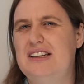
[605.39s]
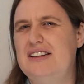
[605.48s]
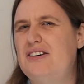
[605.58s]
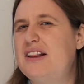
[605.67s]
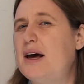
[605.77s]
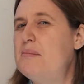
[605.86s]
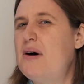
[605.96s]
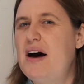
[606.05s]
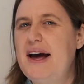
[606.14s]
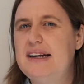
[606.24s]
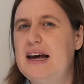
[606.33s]
they
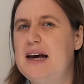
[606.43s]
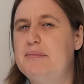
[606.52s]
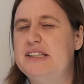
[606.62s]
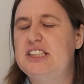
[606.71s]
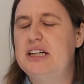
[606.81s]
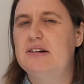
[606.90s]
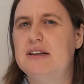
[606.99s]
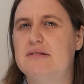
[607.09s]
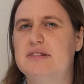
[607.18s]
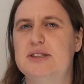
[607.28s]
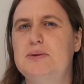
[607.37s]
might be sharing
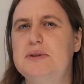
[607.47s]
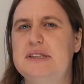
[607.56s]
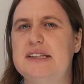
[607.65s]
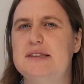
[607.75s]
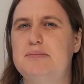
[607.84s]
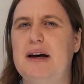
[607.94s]
the resources,